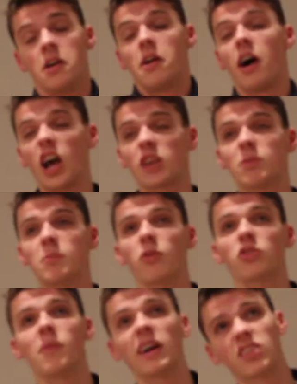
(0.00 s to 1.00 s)
I spend most
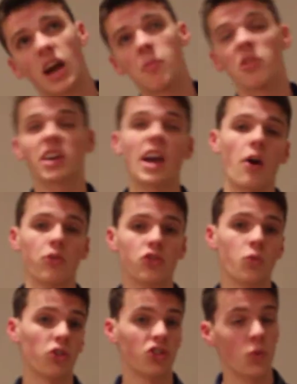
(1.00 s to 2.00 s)
of my time on the couch
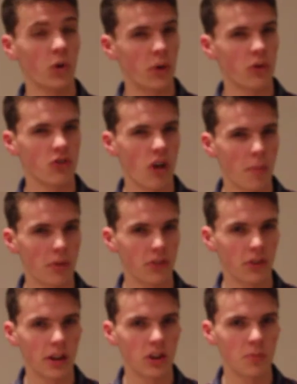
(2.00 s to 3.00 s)
watching one-hour dramas
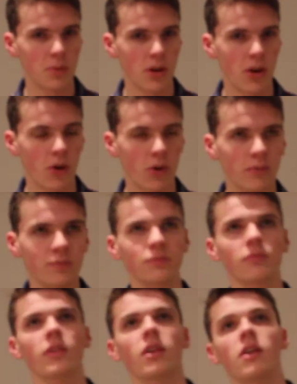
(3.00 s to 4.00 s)
on HBO.
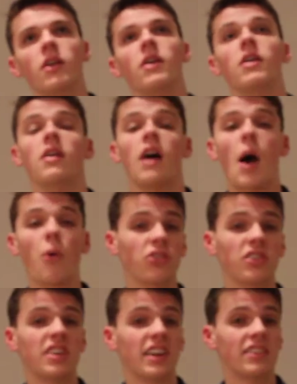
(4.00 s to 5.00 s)
I
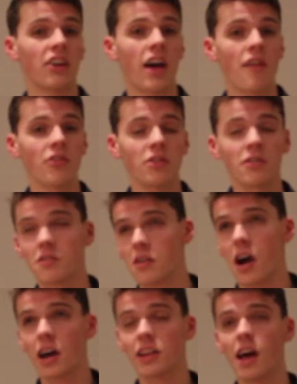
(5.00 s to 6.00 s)
wasn't kicked out of heaven,
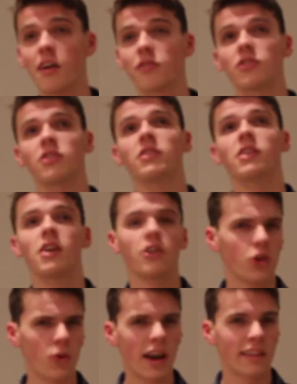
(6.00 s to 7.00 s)
I left.
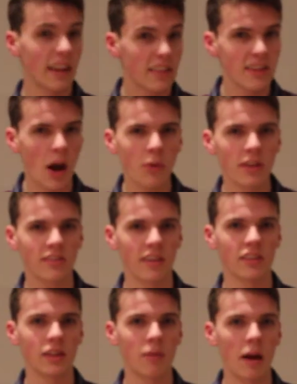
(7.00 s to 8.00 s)
You're right, that's not what it says
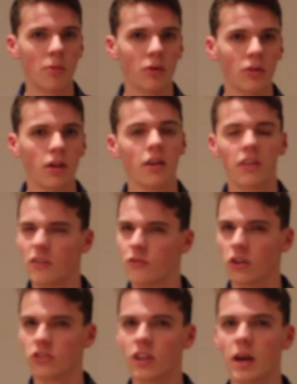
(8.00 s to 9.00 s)
in the Bible. They
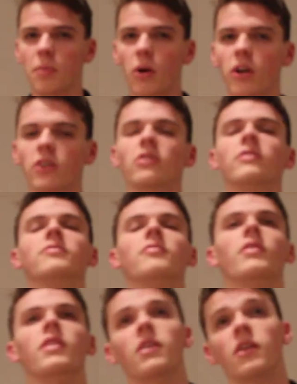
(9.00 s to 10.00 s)
fudged that part.
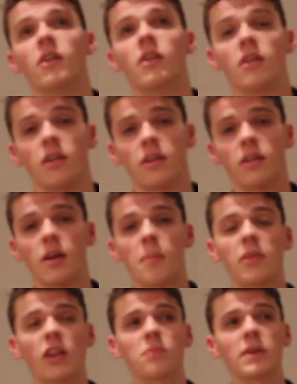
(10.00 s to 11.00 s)
But
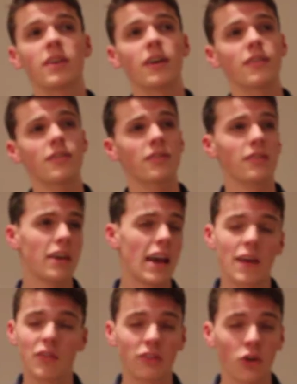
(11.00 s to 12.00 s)
that's because
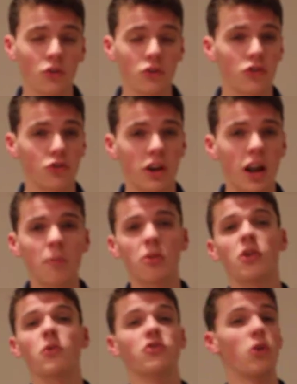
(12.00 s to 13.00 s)
if they told you straight up that
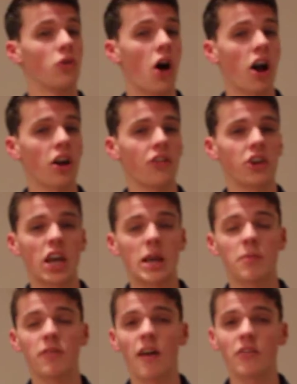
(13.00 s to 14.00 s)
there was no lock on the
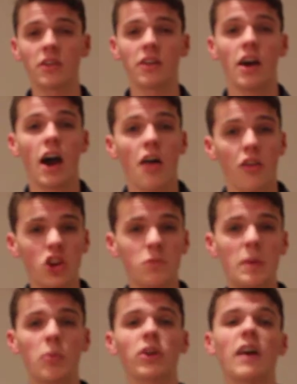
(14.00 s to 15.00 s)
kingdom of heaven, then you
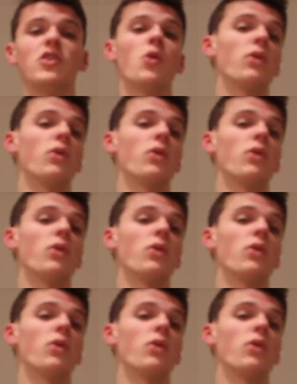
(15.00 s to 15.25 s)
people would have no